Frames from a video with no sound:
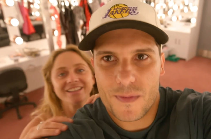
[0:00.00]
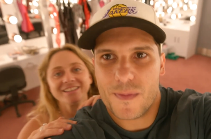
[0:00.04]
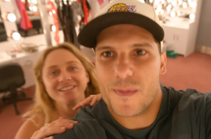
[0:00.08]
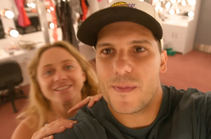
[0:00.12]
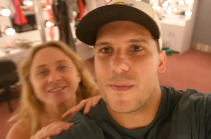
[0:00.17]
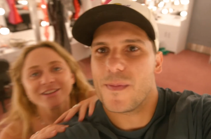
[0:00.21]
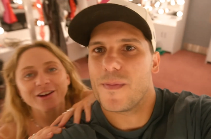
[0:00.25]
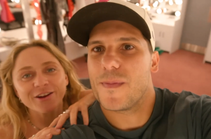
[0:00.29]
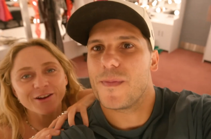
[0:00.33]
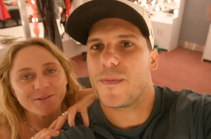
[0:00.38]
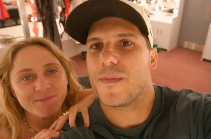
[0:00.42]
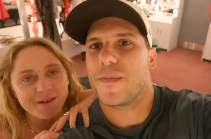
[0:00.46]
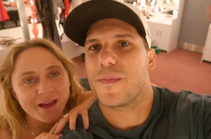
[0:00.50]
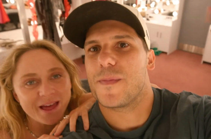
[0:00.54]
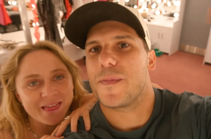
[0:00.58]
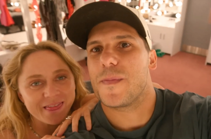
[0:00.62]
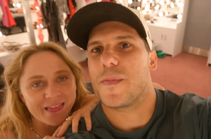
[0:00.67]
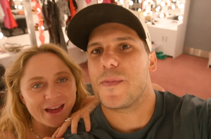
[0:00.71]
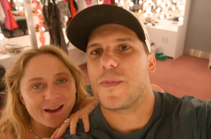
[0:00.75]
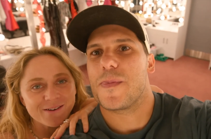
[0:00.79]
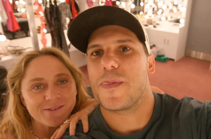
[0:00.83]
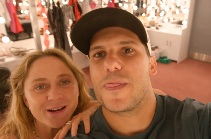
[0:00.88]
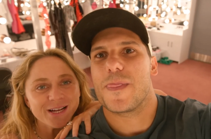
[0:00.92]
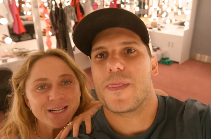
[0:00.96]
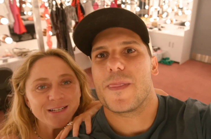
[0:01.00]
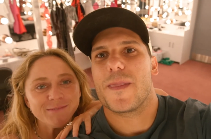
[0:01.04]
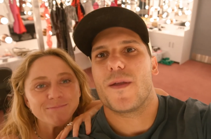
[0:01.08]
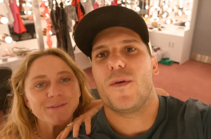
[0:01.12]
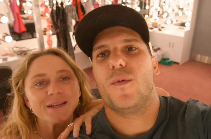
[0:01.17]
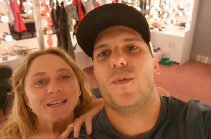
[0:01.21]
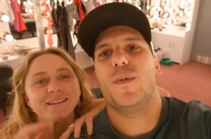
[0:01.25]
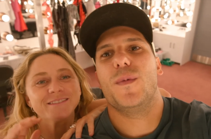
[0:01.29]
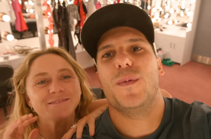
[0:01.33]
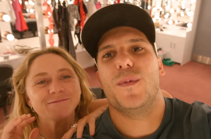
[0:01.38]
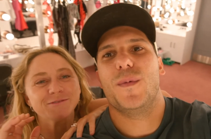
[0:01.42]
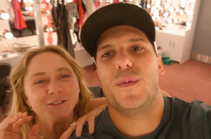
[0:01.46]
Speaker 1: Sorry about that
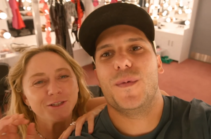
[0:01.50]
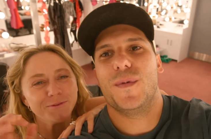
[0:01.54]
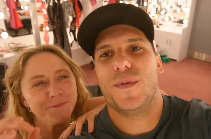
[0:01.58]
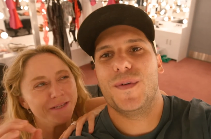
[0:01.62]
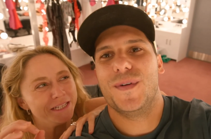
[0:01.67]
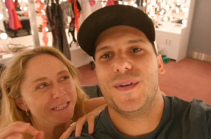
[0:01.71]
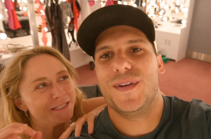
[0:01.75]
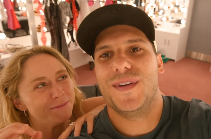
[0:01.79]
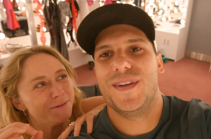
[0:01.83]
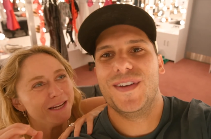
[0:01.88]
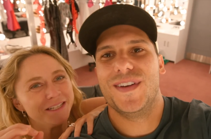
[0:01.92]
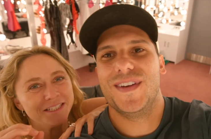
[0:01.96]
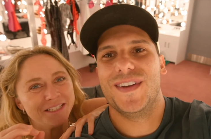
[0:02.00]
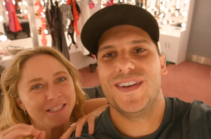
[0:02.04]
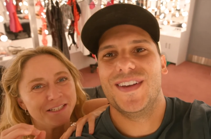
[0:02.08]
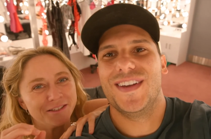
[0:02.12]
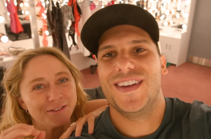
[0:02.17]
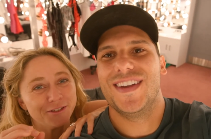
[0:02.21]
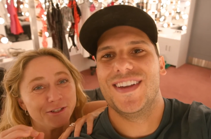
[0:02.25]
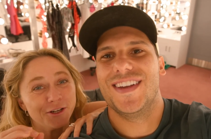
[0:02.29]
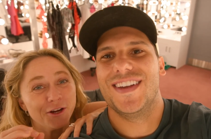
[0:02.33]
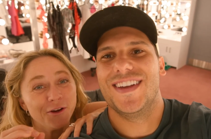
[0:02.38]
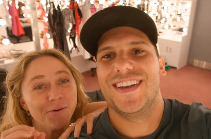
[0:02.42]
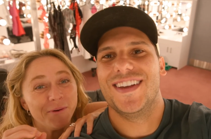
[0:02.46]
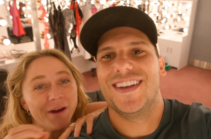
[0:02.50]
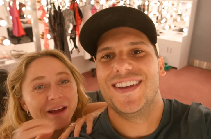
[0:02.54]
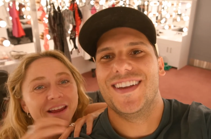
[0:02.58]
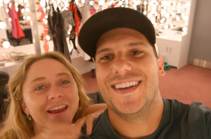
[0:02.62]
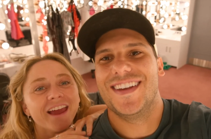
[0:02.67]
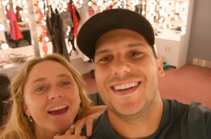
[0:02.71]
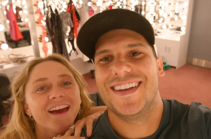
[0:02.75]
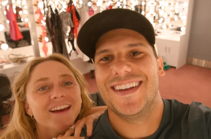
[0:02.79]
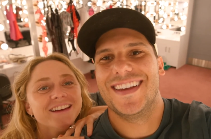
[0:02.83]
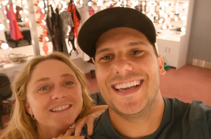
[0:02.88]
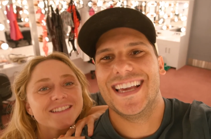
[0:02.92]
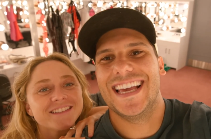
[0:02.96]
one, but to be expected in the show,
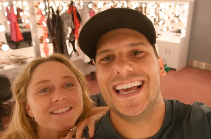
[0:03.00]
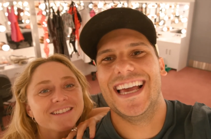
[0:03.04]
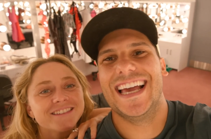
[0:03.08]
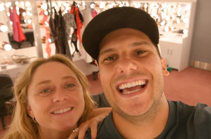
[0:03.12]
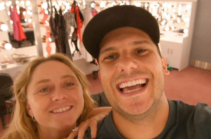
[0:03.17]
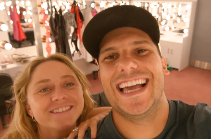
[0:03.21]
I guess.